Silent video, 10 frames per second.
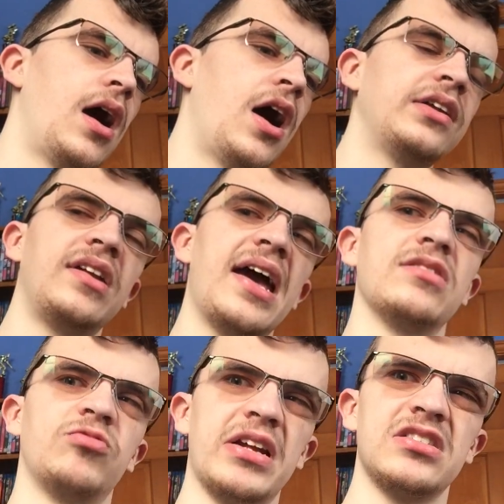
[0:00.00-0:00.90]

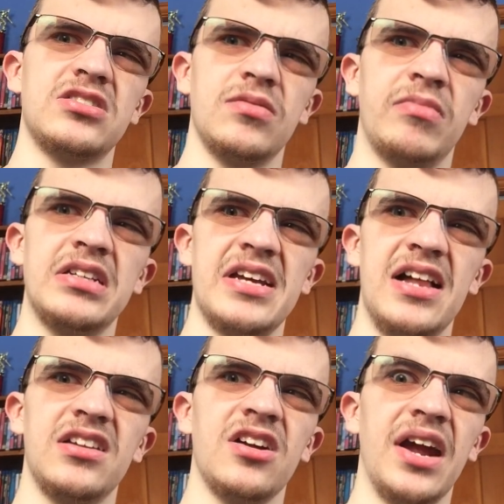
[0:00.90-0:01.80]
online
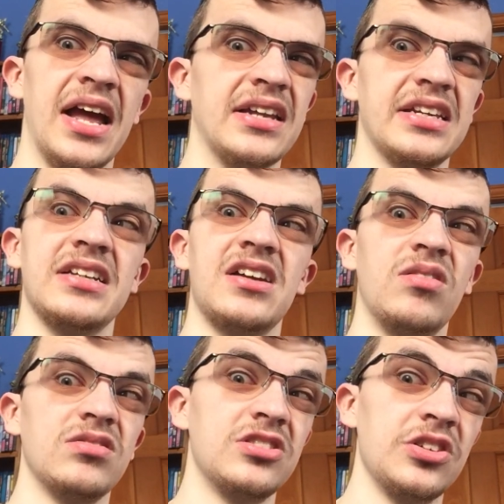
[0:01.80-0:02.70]
retailer, and you
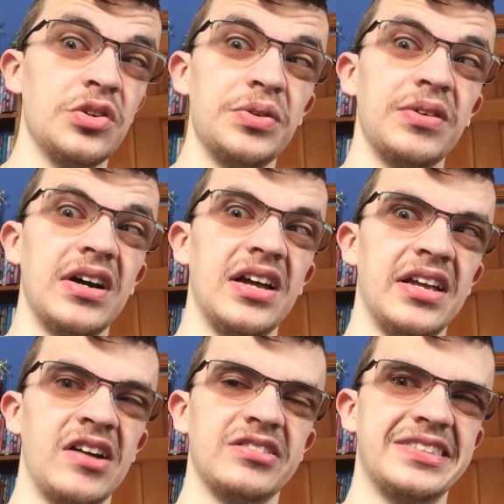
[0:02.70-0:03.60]
don't do,
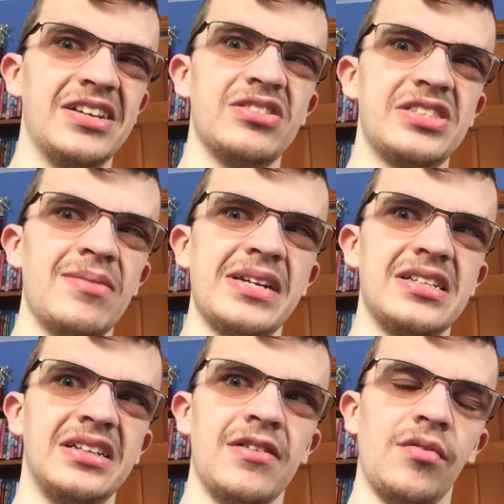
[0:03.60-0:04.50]
you know, do same-day
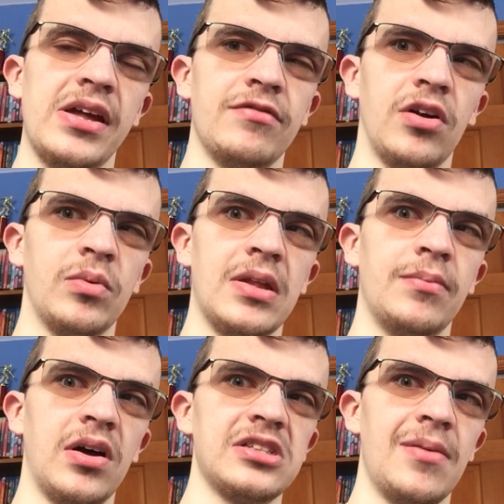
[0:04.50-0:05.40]
delivery for when the
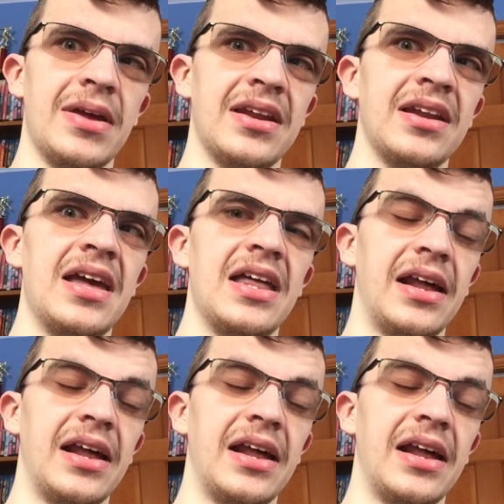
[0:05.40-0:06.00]
books come in.